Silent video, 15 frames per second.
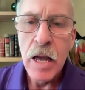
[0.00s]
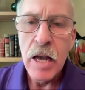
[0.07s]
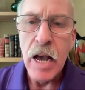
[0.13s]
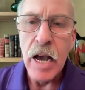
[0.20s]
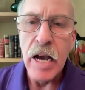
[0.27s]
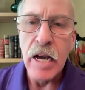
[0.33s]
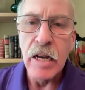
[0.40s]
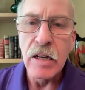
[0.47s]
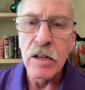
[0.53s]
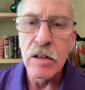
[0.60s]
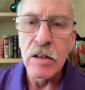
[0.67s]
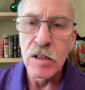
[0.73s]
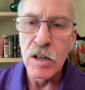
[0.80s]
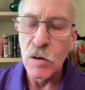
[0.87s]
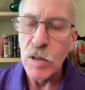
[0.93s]
And,
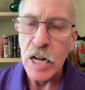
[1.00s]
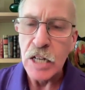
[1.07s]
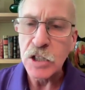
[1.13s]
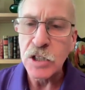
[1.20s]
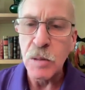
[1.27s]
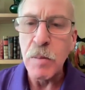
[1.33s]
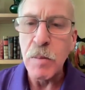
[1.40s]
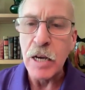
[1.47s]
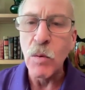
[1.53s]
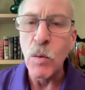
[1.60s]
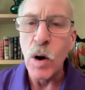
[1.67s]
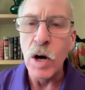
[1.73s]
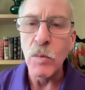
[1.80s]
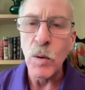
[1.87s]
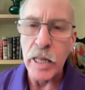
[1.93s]
that's the big
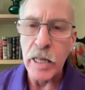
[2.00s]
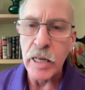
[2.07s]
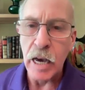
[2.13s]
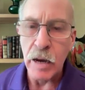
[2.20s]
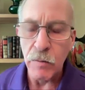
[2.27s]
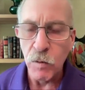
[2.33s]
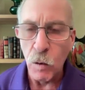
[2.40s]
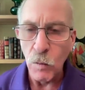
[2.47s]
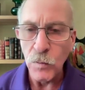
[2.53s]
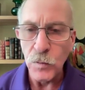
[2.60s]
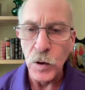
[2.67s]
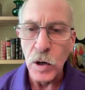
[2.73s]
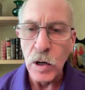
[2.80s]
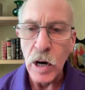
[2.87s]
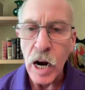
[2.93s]
one when you get
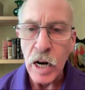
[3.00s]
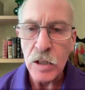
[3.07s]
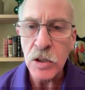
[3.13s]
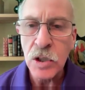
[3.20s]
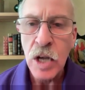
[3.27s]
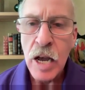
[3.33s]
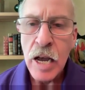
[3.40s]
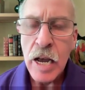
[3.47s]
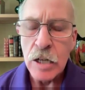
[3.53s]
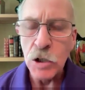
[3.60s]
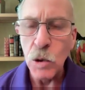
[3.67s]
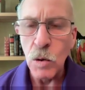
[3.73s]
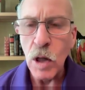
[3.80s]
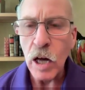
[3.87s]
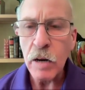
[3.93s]
FOLFIRINOX. And
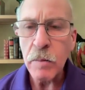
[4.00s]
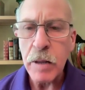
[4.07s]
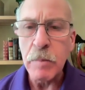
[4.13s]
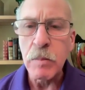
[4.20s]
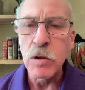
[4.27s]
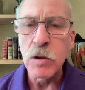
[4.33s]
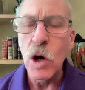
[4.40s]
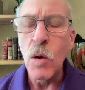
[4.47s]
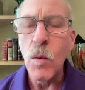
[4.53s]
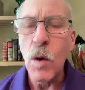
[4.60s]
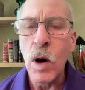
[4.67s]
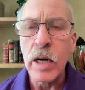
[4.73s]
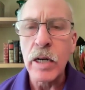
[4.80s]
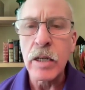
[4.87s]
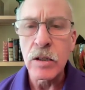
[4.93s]
so a lot of people don't
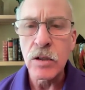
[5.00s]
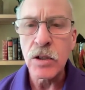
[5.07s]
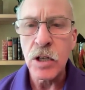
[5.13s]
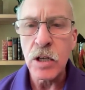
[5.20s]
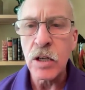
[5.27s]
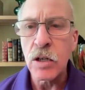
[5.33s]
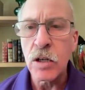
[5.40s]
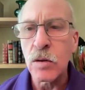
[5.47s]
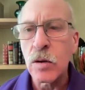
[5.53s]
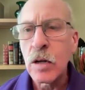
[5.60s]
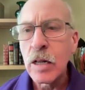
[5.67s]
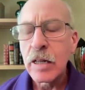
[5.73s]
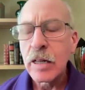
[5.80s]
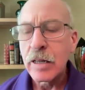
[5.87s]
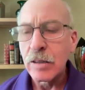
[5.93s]
want to continue,
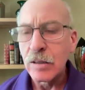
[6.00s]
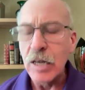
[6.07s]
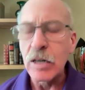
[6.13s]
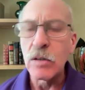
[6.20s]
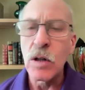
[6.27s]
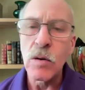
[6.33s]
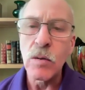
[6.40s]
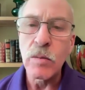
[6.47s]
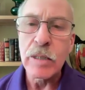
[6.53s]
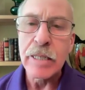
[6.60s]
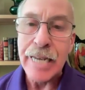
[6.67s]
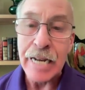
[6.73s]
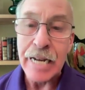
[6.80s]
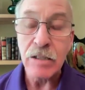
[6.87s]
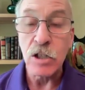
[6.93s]
let alone
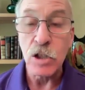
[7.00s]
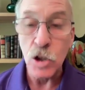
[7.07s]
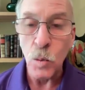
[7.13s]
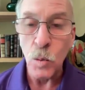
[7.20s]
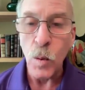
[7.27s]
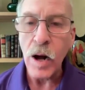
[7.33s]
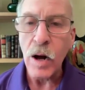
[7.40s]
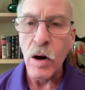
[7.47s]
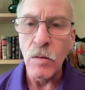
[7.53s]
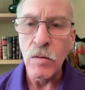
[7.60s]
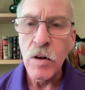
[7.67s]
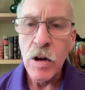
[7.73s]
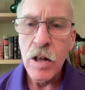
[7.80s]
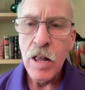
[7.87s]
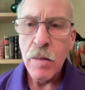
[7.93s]
get to 12,
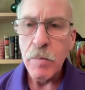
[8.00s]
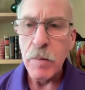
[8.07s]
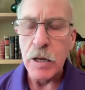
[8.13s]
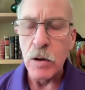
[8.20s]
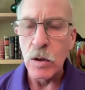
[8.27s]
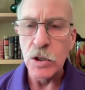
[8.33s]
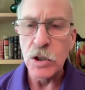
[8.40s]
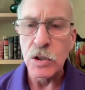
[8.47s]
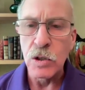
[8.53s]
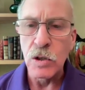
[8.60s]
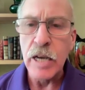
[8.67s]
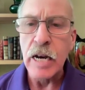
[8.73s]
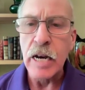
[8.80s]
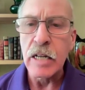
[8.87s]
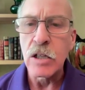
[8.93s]
because they're
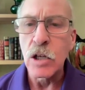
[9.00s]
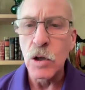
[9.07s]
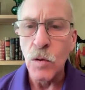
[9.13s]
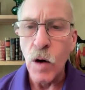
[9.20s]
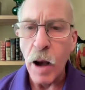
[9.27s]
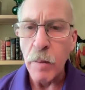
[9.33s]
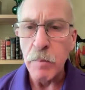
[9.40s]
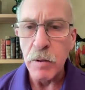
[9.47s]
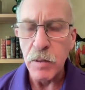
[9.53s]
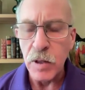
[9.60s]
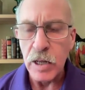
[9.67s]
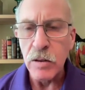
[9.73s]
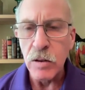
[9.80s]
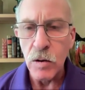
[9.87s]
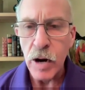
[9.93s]
getting the
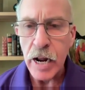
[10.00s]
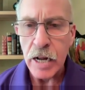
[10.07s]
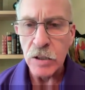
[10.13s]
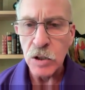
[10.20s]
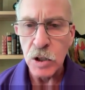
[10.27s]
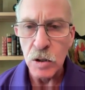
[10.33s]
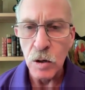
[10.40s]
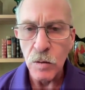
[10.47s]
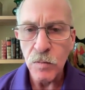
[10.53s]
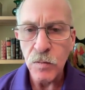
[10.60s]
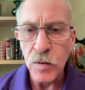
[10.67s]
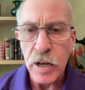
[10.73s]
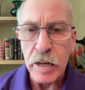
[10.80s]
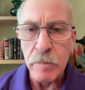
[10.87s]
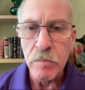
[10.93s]
neuropathy in their hands and their
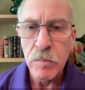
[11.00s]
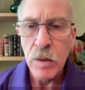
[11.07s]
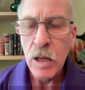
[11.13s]
feet.